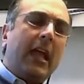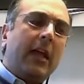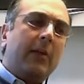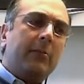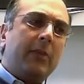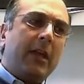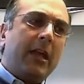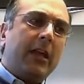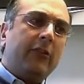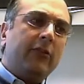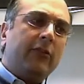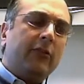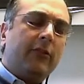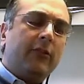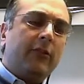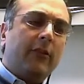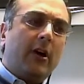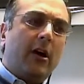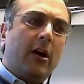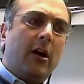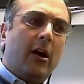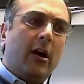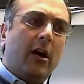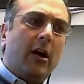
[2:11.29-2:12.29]
and patients
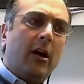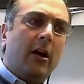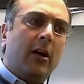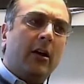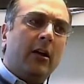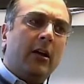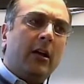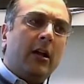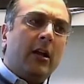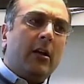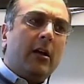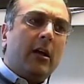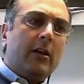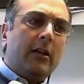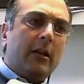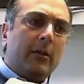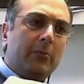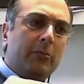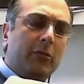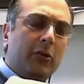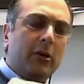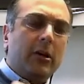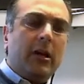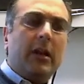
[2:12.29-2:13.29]
are
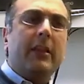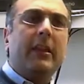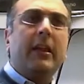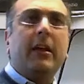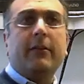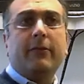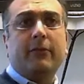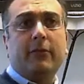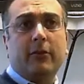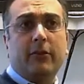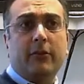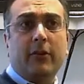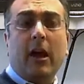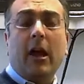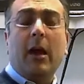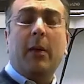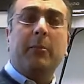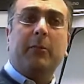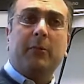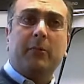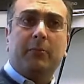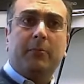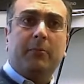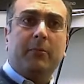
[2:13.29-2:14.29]
put on there for
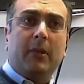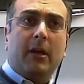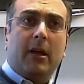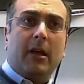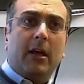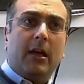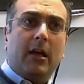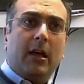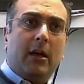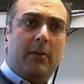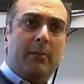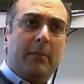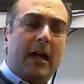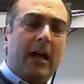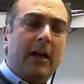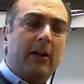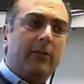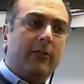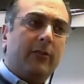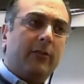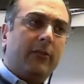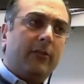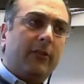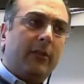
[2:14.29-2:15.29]
timed
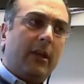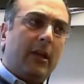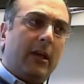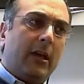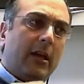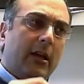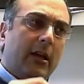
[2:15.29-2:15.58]
amounts